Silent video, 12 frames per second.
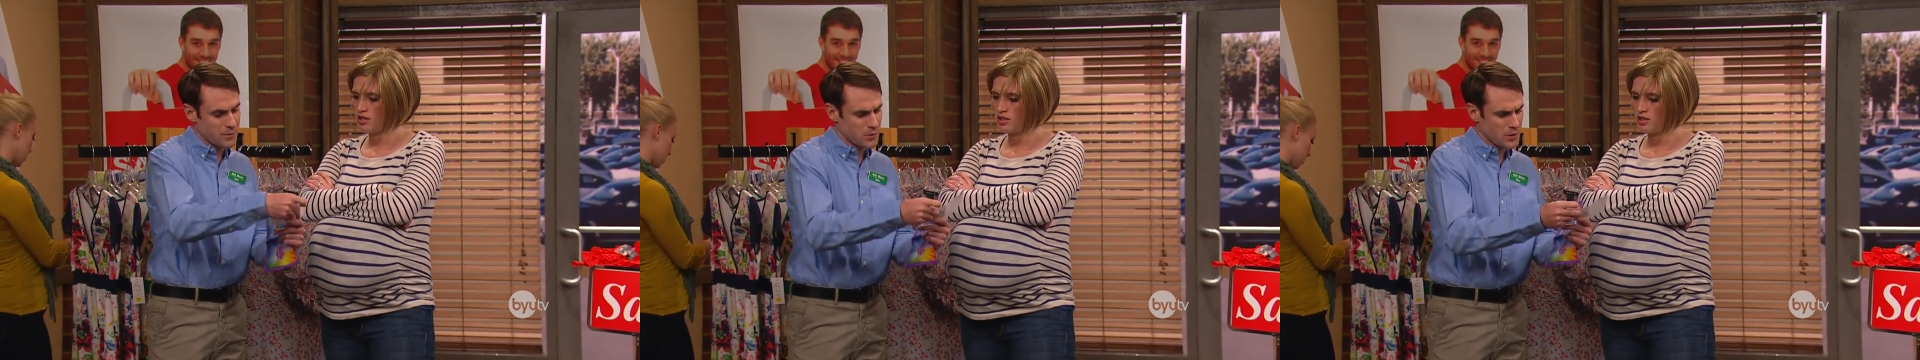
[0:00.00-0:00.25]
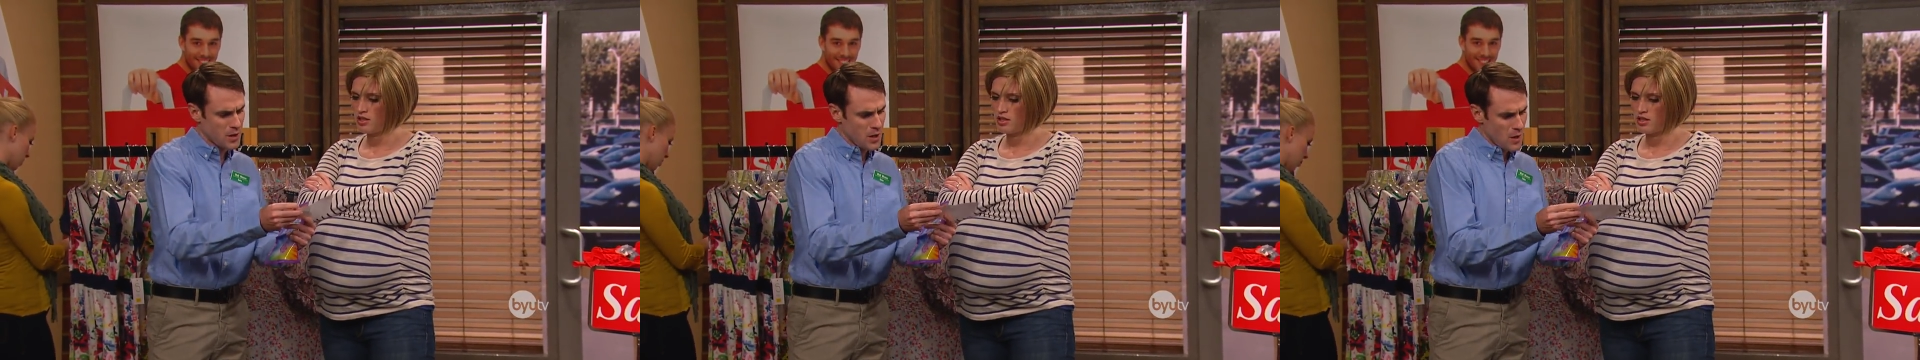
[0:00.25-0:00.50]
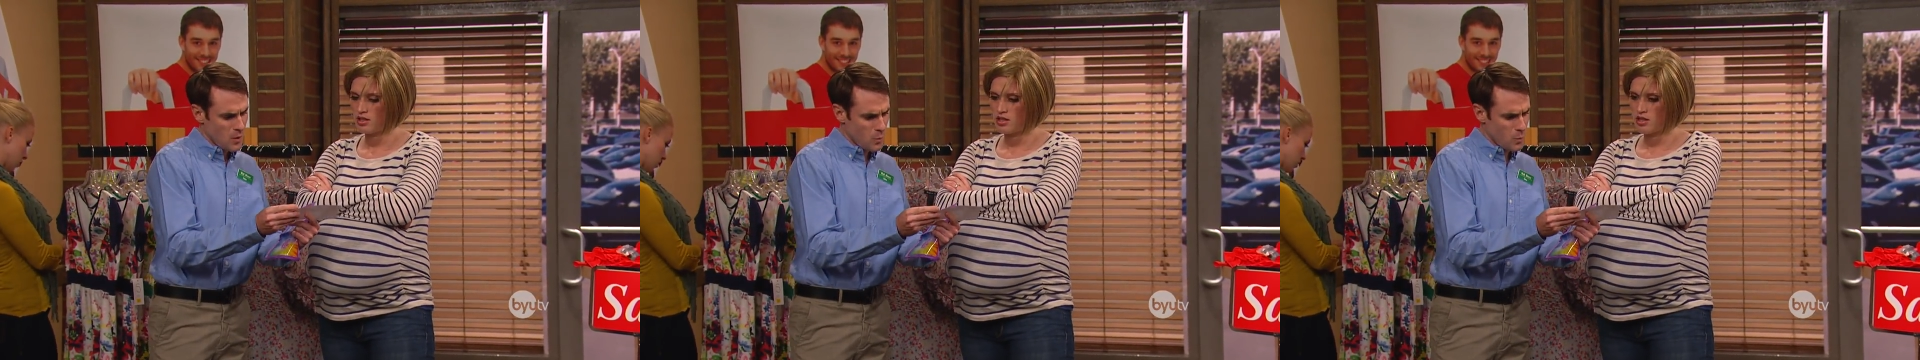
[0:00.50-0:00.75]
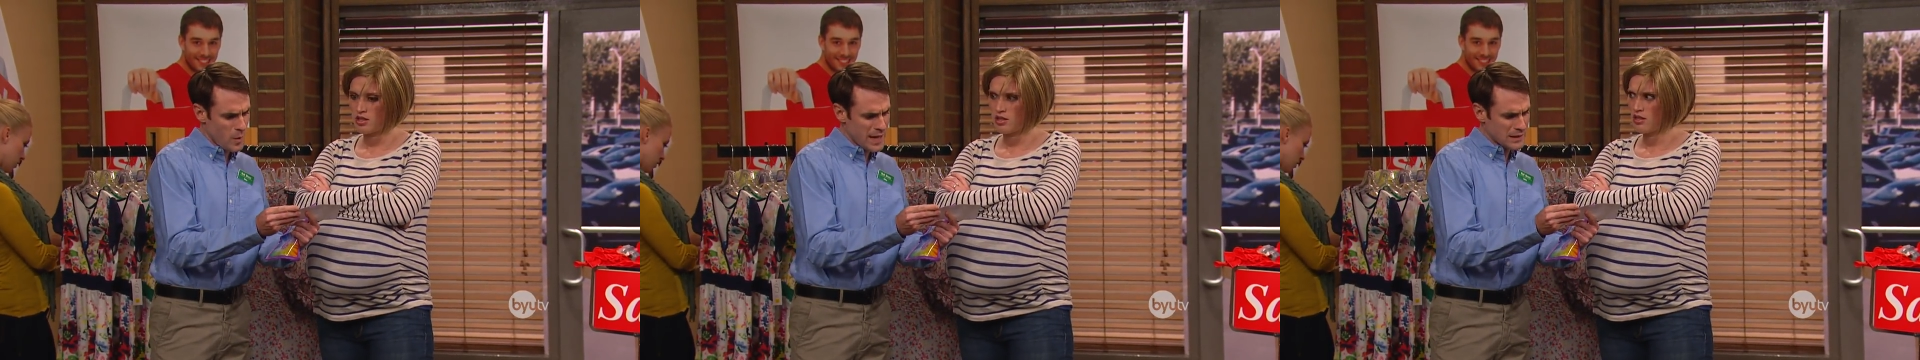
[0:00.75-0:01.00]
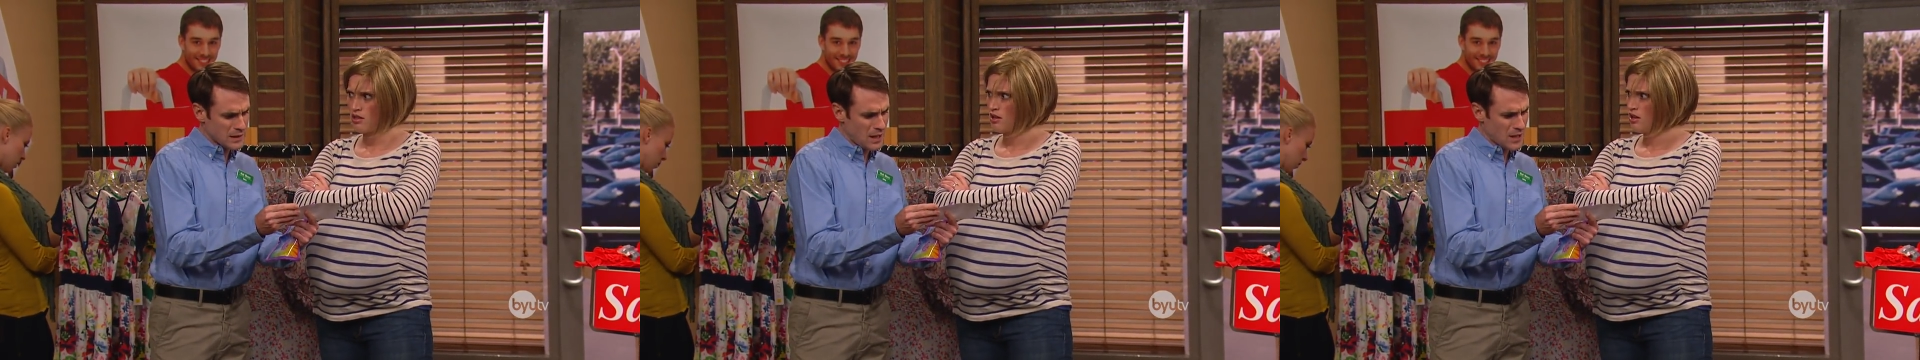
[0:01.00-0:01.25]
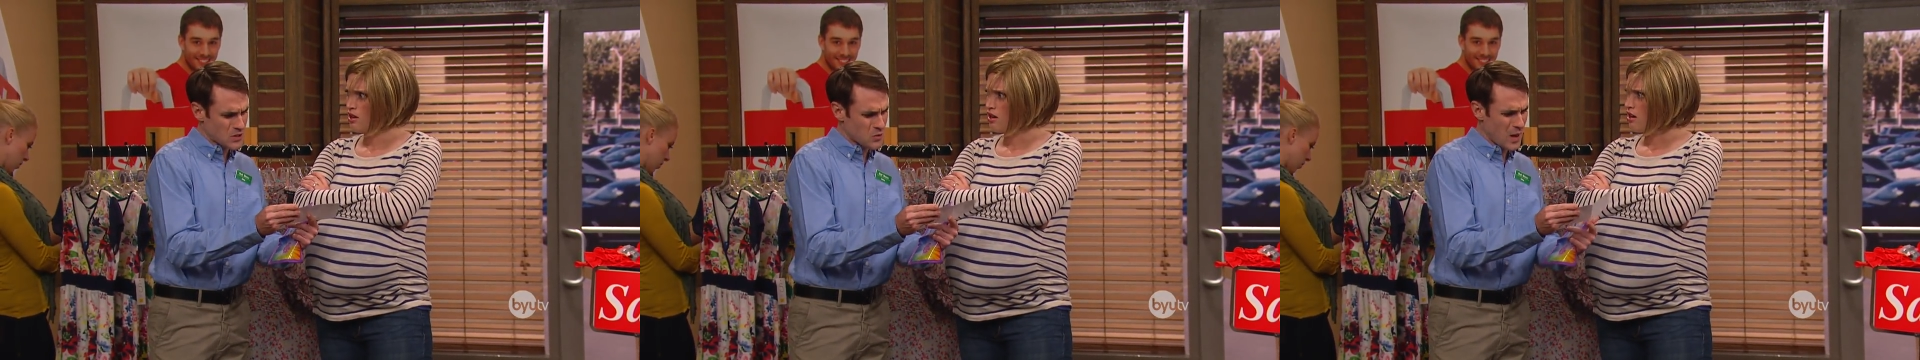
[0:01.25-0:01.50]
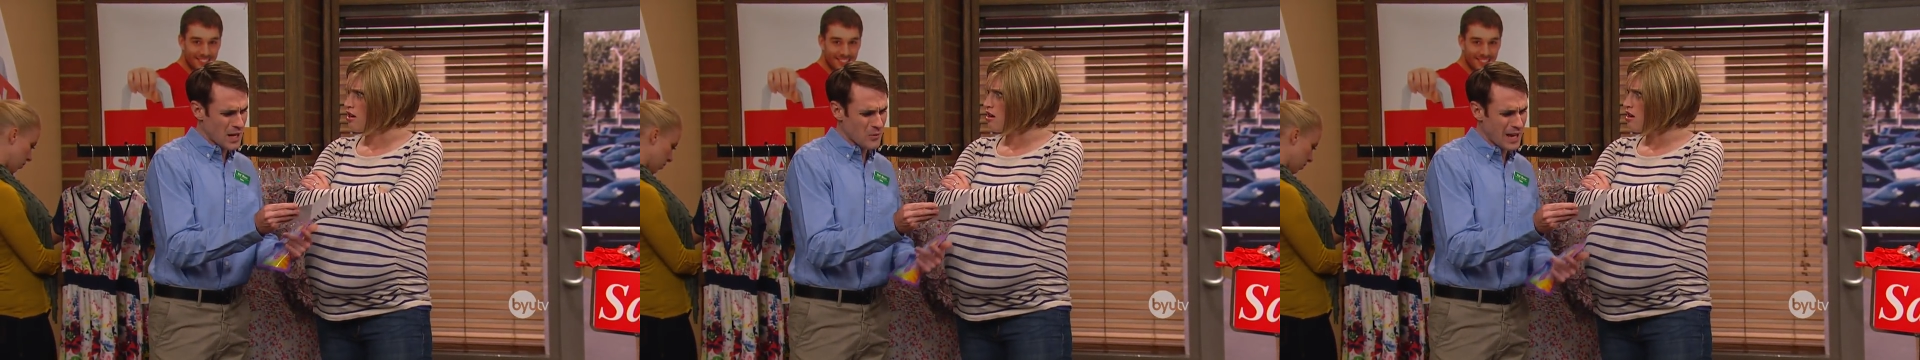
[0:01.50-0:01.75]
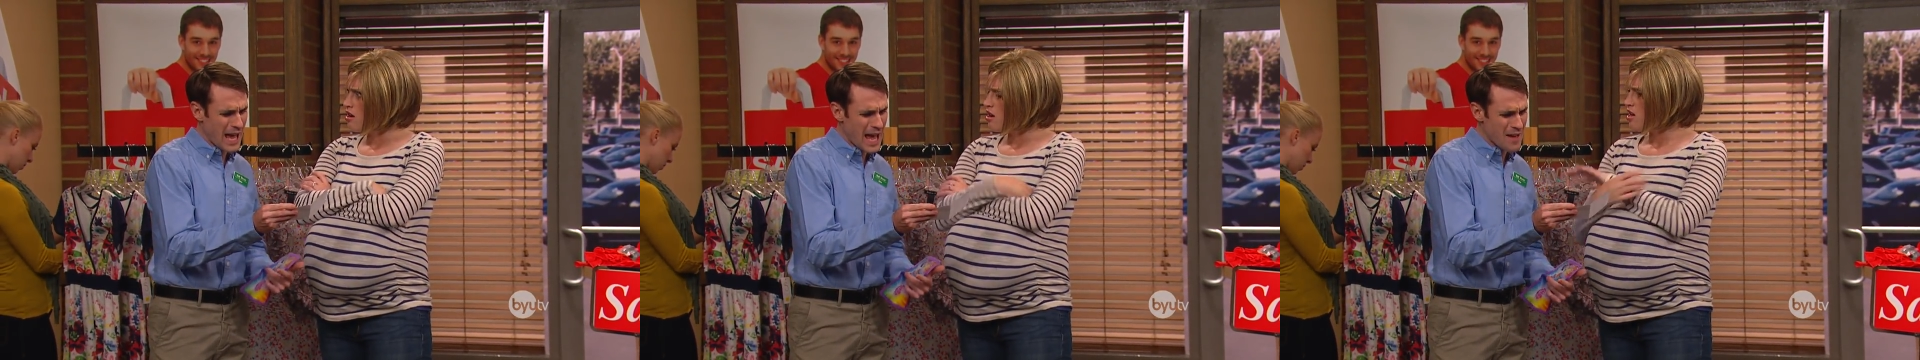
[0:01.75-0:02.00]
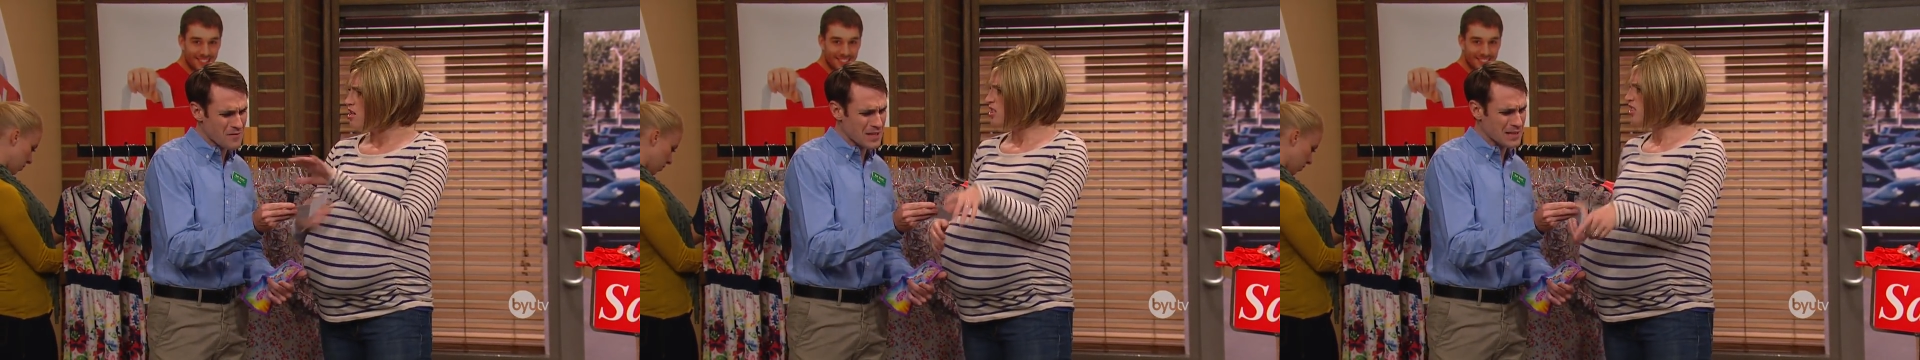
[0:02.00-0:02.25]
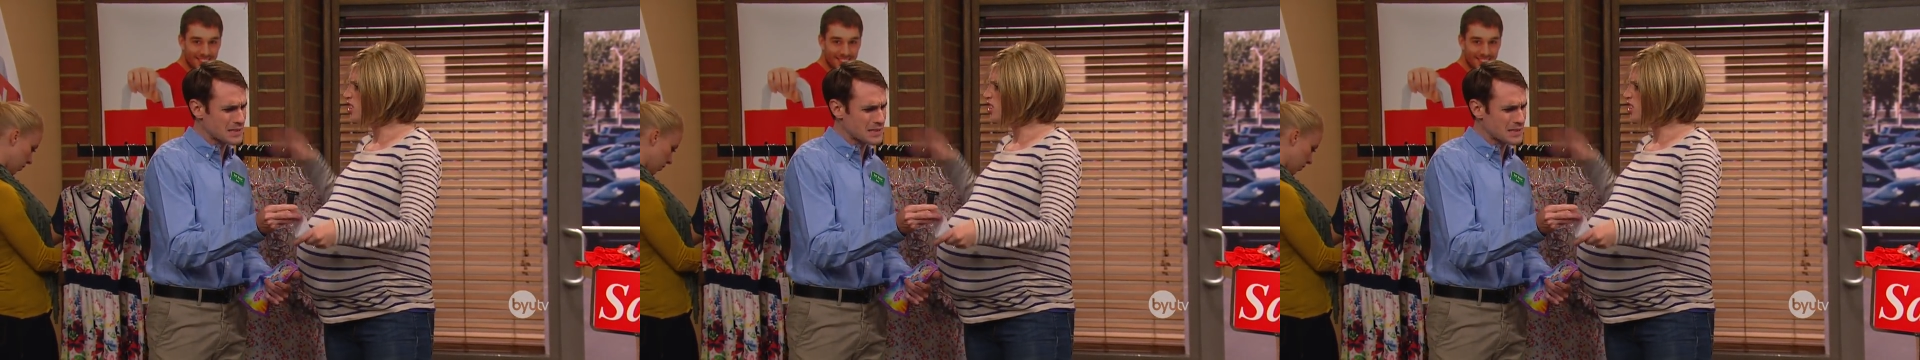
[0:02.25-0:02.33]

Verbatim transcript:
Speaker 1: for weight loss. Why do I have